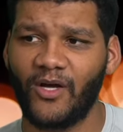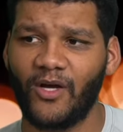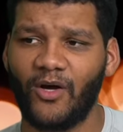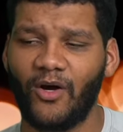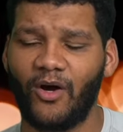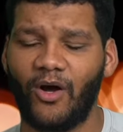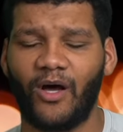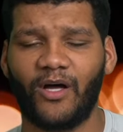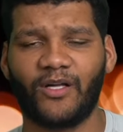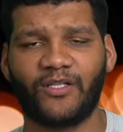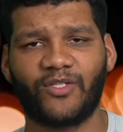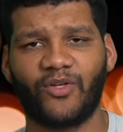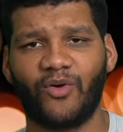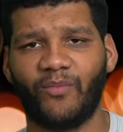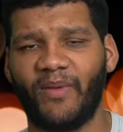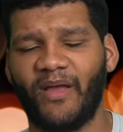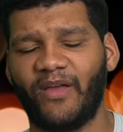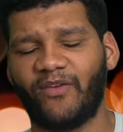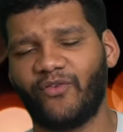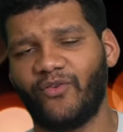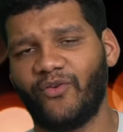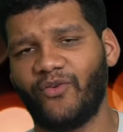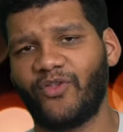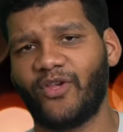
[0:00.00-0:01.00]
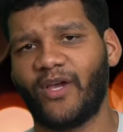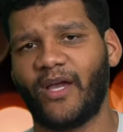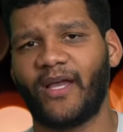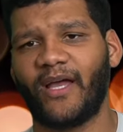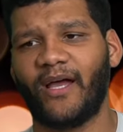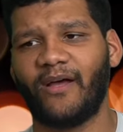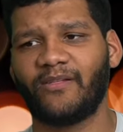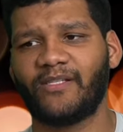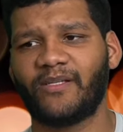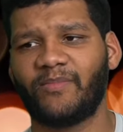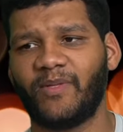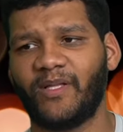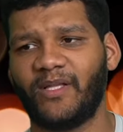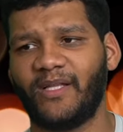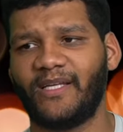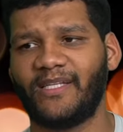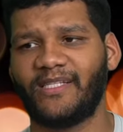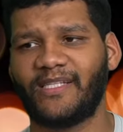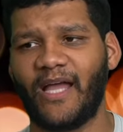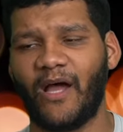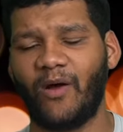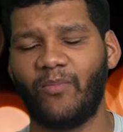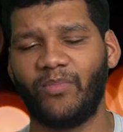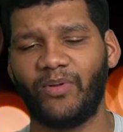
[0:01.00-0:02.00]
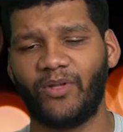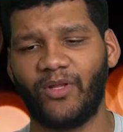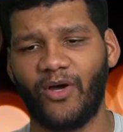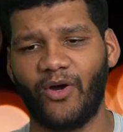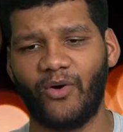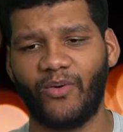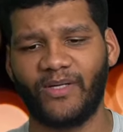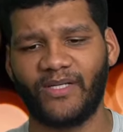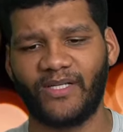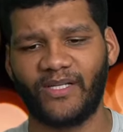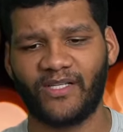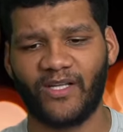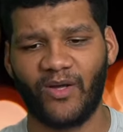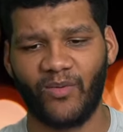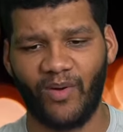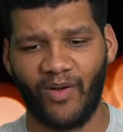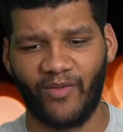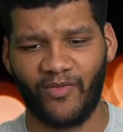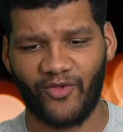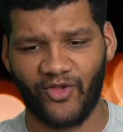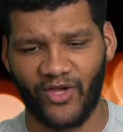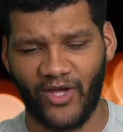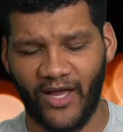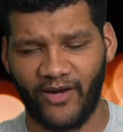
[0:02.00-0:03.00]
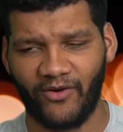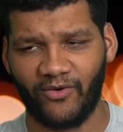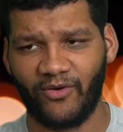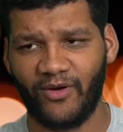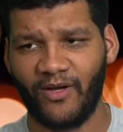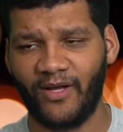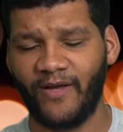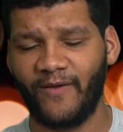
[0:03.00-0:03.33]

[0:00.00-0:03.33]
Also, make sure you check out some of the links down below. It does help out the channel.